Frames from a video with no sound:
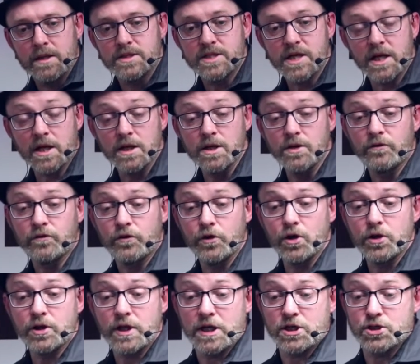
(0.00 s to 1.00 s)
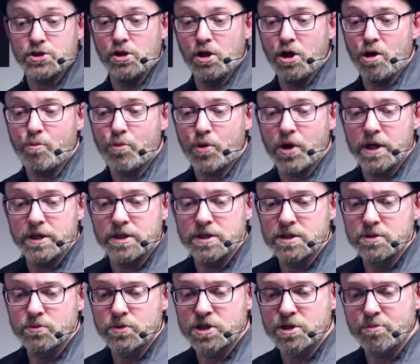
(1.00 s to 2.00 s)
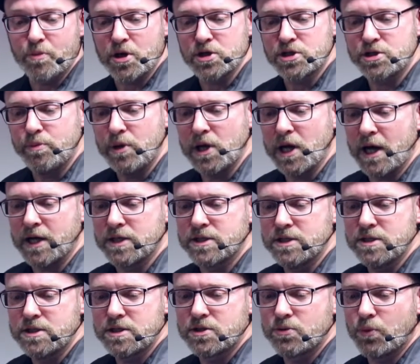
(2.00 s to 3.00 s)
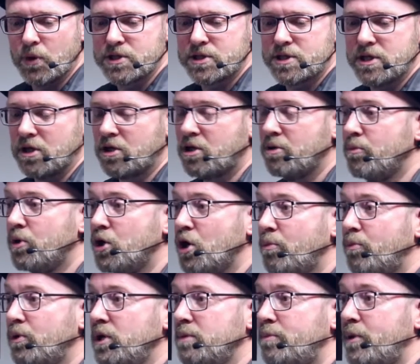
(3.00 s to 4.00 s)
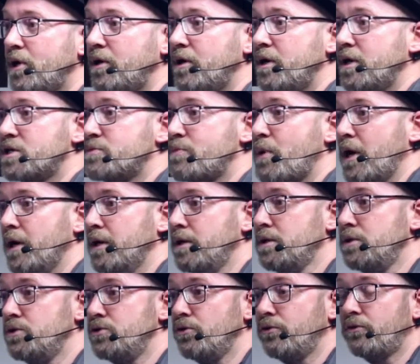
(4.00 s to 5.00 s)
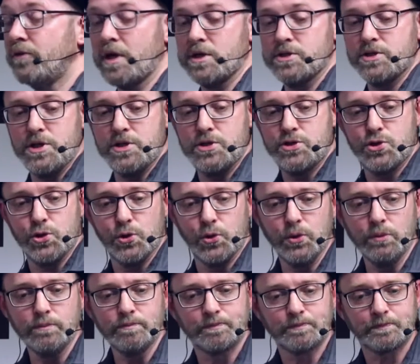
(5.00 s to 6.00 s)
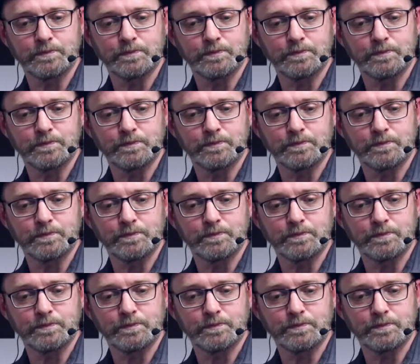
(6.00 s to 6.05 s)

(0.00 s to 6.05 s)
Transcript: Second and third national operators were supposed to be licensed once telecom monopoly period expired in 2002,